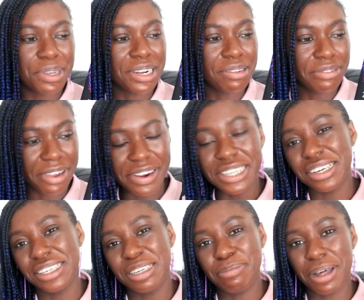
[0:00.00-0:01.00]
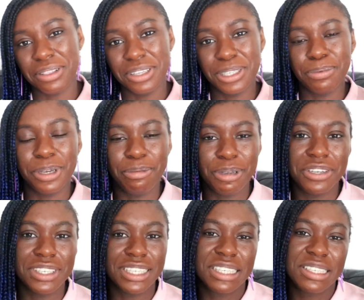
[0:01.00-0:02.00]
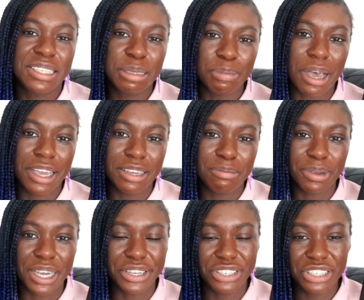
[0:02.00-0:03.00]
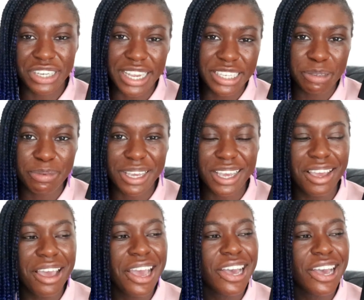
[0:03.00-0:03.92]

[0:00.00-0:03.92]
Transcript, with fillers: and I'm very excited about this one because it's inspired by Shakespeare.